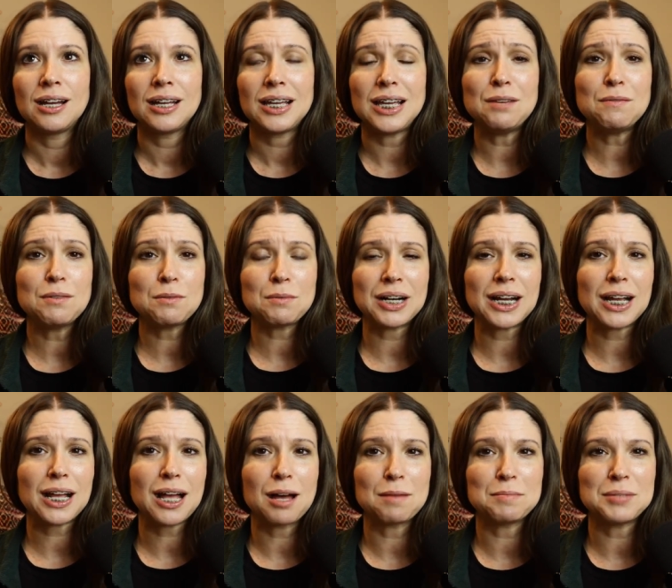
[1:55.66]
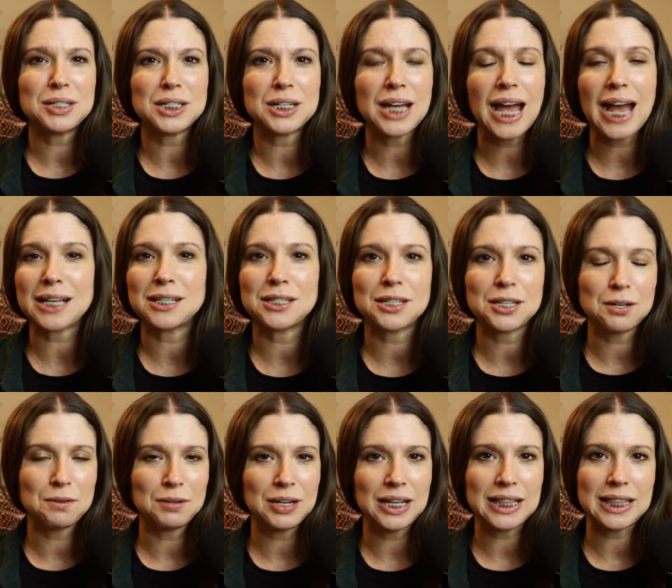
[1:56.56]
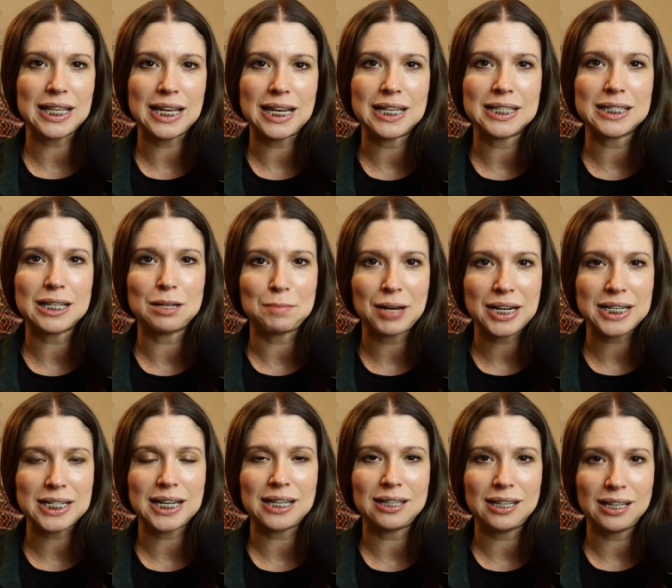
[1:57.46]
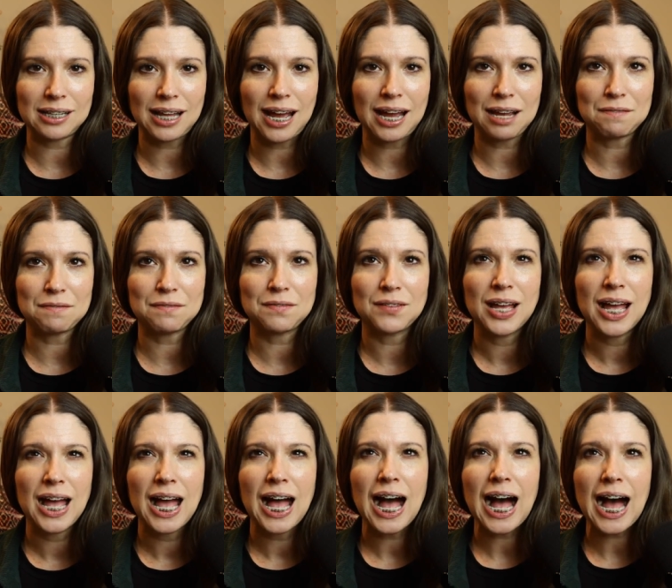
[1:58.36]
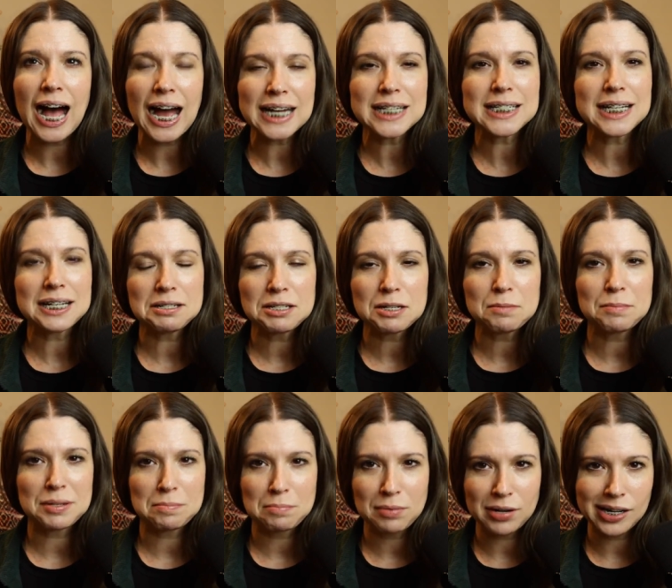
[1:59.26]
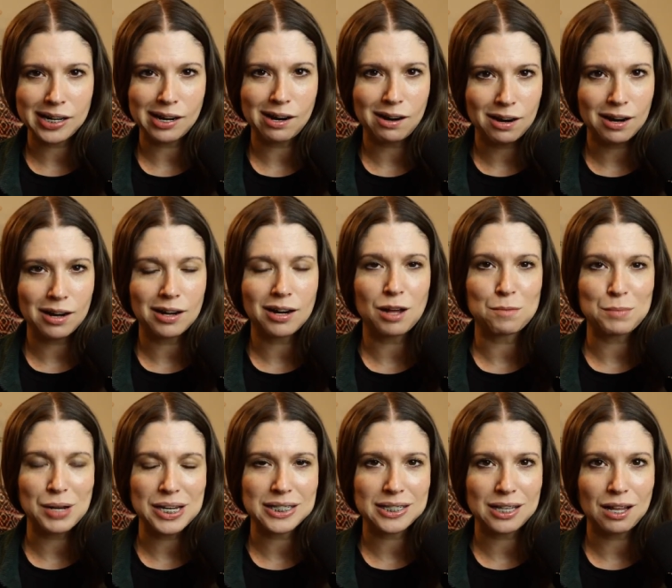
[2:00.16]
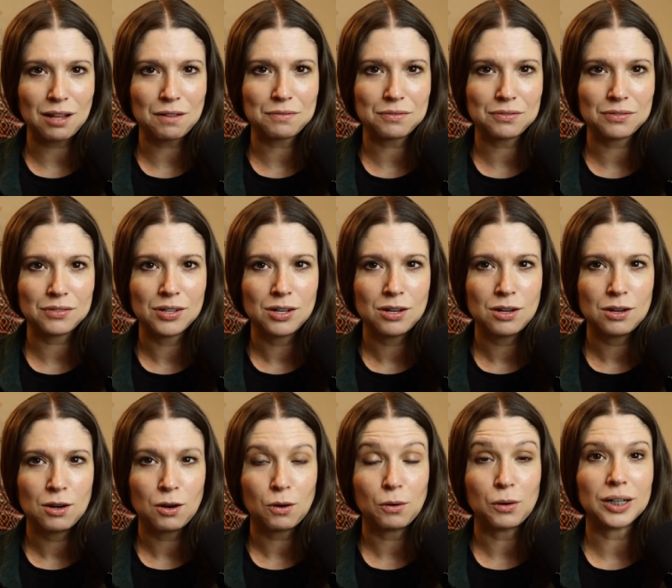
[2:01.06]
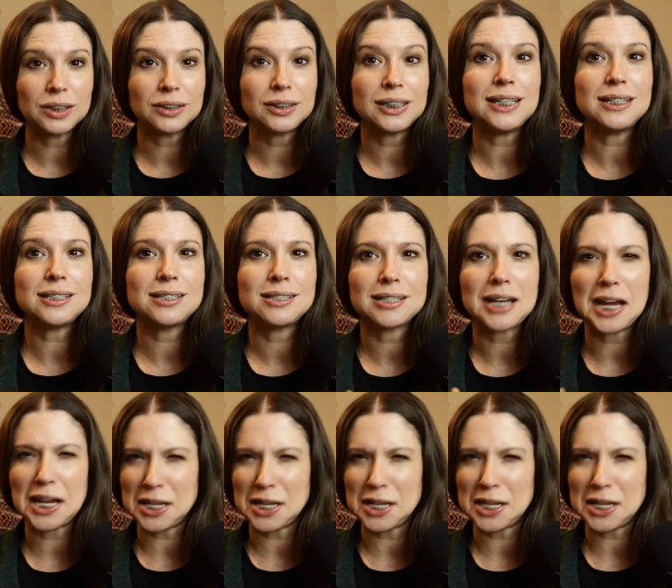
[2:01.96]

even when it comes to executing things in my daily life, I tend to be pretty hard on myself, or at least I